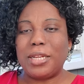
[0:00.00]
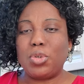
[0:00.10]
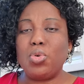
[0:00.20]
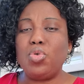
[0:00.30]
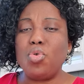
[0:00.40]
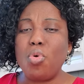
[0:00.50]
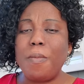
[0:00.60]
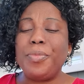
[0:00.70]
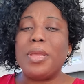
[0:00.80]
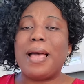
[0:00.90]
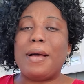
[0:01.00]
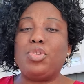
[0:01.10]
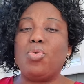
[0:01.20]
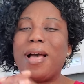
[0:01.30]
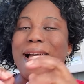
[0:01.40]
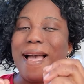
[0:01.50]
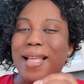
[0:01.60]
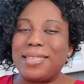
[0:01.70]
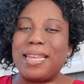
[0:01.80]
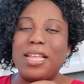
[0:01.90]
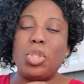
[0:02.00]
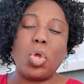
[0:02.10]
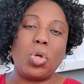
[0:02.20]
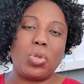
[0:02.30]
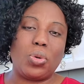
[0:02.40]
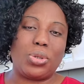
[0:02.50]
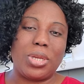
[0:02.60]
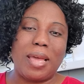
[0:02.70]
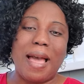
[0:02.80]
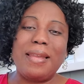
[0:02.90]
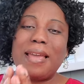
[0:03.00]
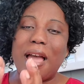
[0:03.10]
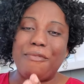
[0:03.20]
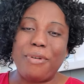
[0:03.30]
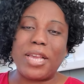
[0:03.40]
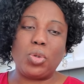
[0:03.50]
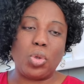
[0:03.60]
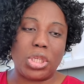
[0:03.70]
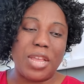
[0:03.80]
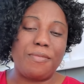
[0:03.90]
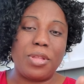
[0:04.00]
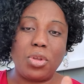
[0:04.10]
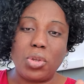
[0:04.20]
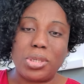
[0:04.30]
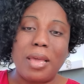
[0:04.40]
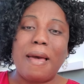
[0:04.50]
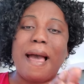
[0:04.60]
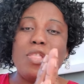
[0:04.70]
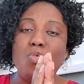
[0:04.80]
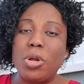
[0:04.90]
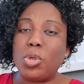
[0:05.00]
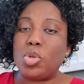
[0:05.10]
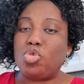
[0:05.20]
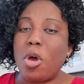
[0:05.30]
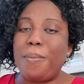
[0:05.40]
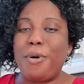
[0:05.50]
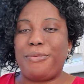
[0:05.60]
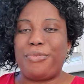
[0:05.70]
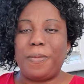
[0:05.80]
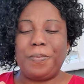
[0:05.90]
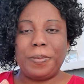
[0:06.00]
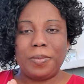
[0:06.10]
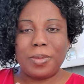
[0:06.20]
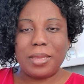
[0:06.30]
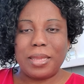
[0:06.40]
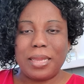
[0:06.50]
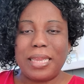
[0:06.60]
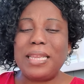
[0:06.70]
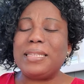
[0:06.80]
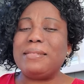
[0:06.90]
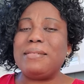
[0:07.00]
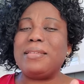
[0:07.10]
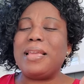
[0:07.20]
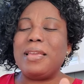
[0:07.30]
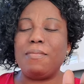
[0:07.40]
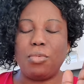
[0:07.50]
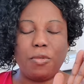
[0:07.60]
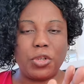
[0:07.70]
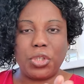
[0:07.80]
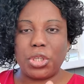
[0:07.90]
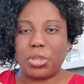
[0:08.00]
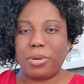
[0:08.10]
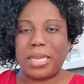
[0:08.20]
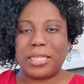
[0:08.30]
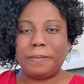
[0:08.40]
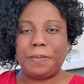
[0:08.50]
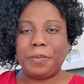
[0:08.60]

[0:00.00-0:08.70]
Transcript: To know how to answer the doctors and the advice to take from the doctors and the one to drop off in the name of Jesus Christ.